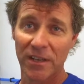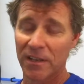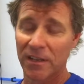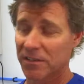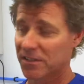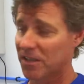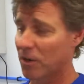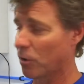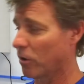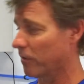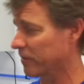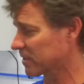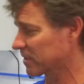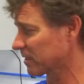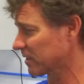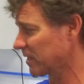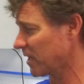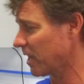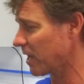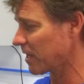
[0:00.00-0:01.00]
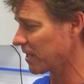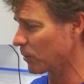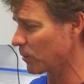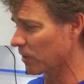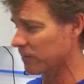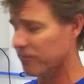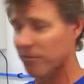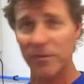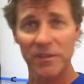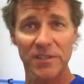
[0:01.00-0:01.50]
So obviously
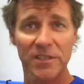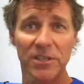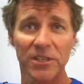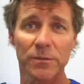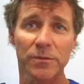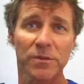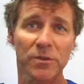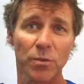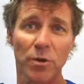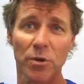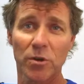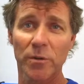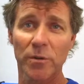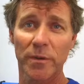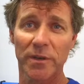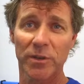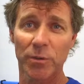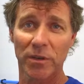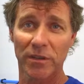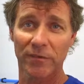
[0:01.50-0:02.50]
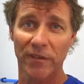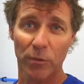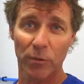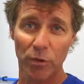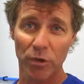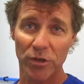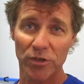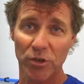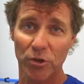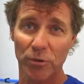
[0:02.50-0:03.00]
anyone from the teams is welcome into any of our
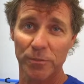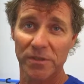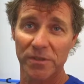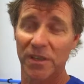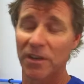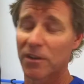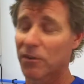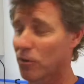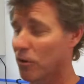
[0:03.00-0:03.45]
workshops.